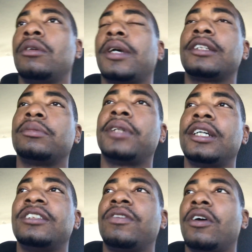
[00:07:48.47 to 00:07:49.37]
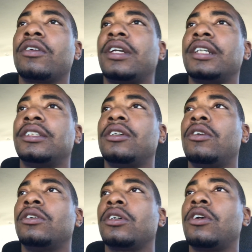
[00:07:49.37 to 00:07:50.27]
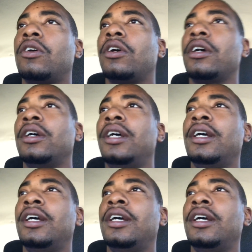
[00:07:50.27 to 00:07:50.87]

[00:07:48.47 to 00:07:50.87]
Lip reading: Got some nice fog lights to go on the car.